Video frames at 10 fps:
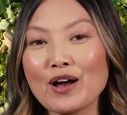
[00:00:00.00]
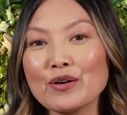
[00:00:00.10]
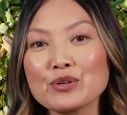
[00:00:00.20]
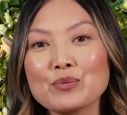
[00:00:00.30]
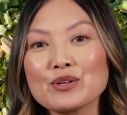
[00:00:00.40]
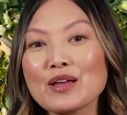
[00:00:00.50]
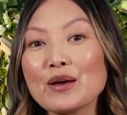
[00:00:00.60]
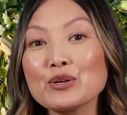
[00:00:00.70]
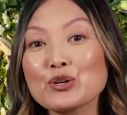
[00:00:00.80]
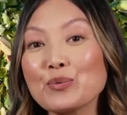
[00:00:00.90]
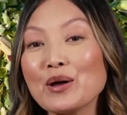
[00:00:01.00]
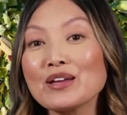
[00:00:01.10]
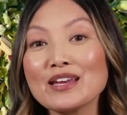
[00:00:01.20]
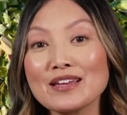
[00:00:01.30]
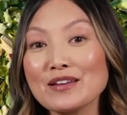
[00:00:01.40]
optimal silage
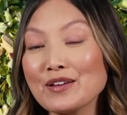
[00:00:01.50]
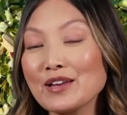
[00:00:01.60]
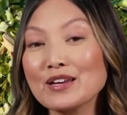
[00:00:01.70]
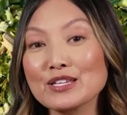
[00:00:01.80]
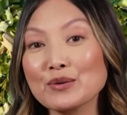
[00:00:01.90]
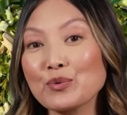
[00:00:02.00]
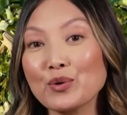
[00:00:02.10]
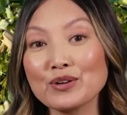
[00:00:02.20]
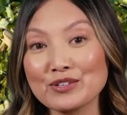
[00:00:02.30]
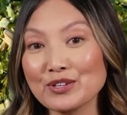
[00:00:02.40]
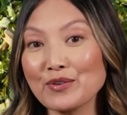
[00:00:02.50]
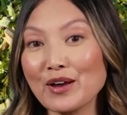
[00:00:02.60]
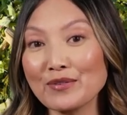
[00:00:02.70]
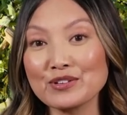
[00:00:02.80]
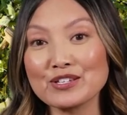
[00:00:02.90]
quality, it is important to
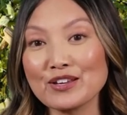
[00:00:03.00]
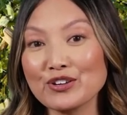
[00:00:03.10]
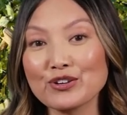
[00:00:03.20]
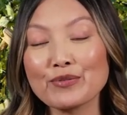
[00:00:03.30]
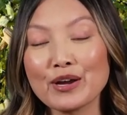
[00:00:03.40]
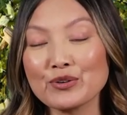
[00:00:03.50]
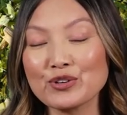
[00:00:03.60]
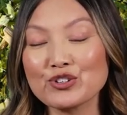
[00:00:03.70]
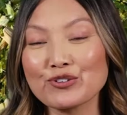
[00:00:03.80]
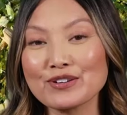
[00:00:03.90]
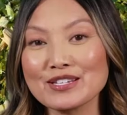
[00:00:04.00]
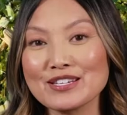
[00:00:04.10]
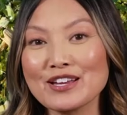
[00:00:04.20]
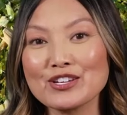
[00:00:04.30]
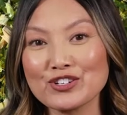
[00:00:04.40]
harvest at the correct maturity
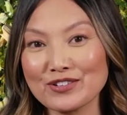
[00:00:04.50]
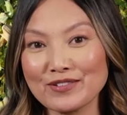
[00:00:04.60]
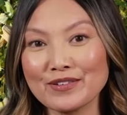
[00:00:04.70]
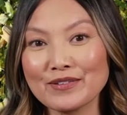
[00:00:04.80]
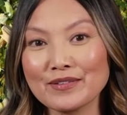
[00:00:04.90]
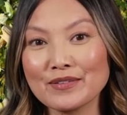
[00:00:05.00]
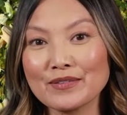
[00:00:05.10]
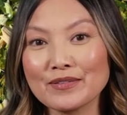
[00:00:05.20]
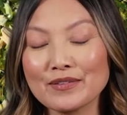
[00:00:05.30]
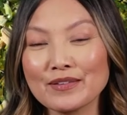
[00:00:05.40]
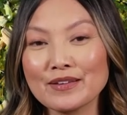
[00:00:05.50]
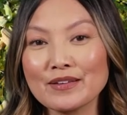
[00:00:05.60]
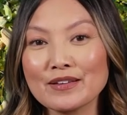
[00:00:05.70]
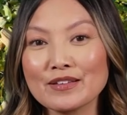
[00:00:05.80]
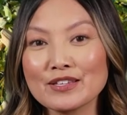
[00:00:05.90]
stage.
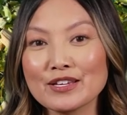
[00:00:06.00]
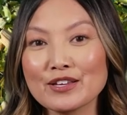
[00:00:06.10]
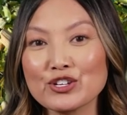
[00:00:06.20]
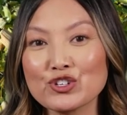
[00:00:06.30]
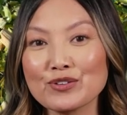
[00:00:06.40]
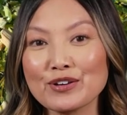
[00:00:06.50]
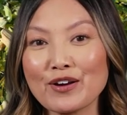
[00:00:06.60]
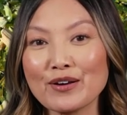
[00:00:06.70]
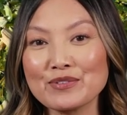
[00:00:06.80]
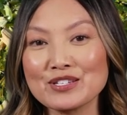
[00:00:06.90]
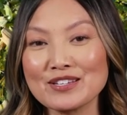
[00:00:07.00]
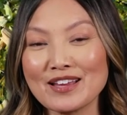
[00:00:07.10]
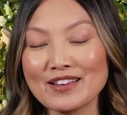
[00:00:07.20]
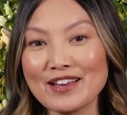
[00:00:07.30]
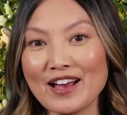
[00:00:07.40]
Silage should be harvested
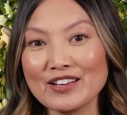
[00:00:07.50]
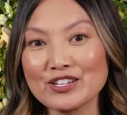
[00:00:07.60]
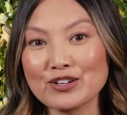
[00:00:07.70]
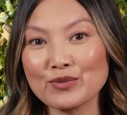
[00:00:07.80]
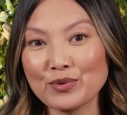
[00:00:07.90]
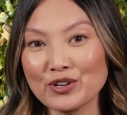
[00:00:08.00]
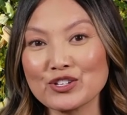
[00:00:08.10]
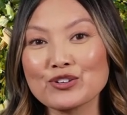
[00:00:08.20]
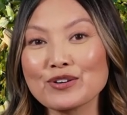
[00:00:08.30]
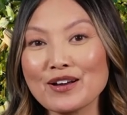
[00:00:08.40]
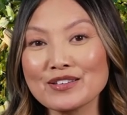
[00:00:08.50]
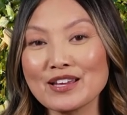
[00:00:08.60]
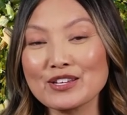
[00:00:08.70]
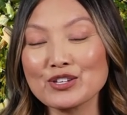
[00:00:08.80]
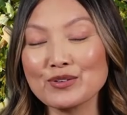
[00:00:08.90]
at the ideal moisture
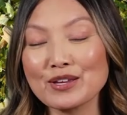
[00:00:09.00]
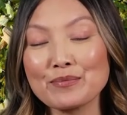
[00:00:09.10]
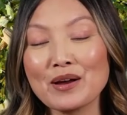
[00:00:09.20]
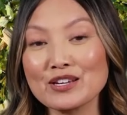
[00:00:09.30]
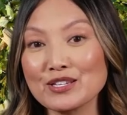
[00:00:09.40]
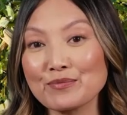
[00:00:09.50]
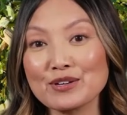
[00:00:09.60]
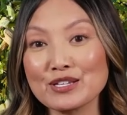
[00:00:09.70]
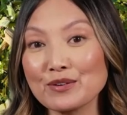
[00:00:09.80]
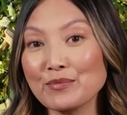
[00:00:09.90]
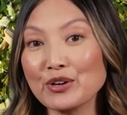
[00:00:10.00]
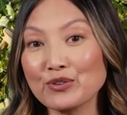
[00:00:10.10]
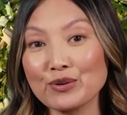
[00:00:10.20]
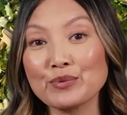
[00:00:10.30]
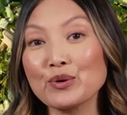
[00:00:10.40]
content to minimize the risk of
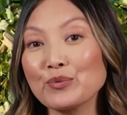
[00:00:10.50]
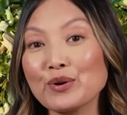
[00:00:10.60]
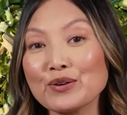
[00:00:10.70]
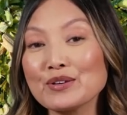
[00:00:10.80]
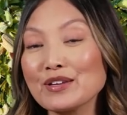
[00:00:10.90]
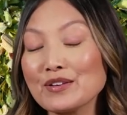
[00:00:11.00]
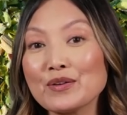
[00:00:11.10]
microbial growth.